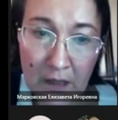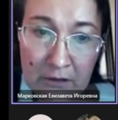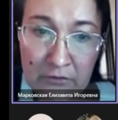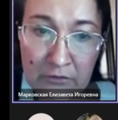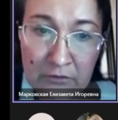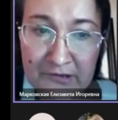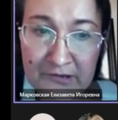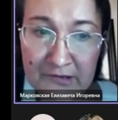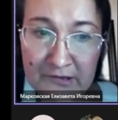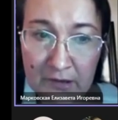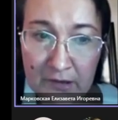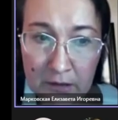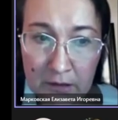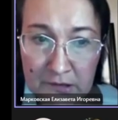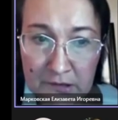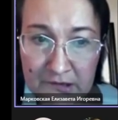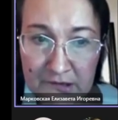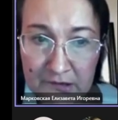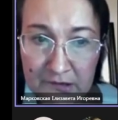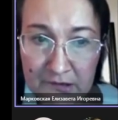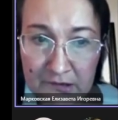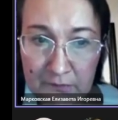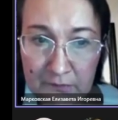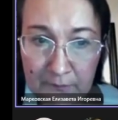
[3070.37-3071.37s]

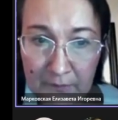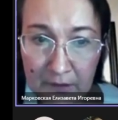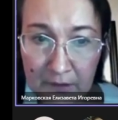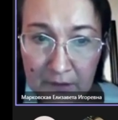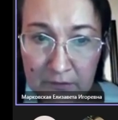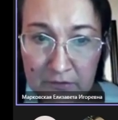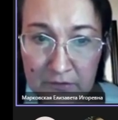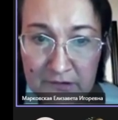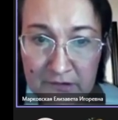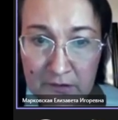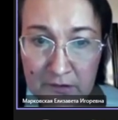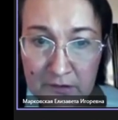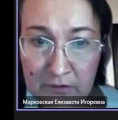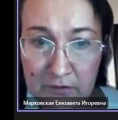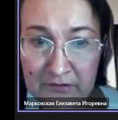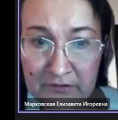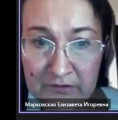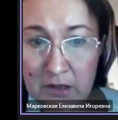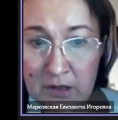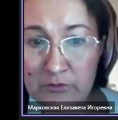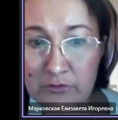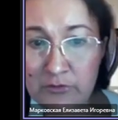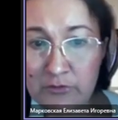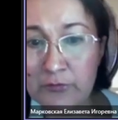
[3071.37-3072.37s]
results
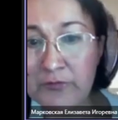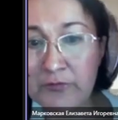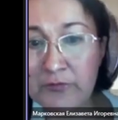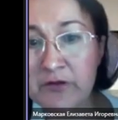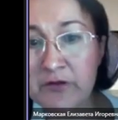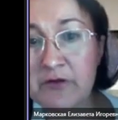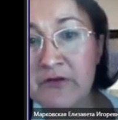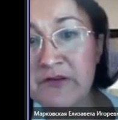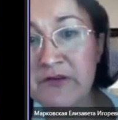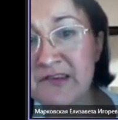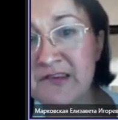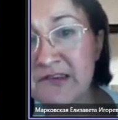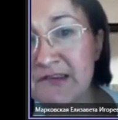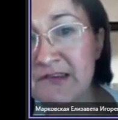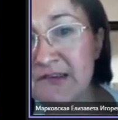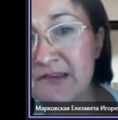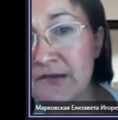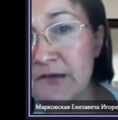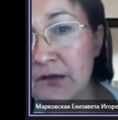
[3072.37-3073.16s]
of the recent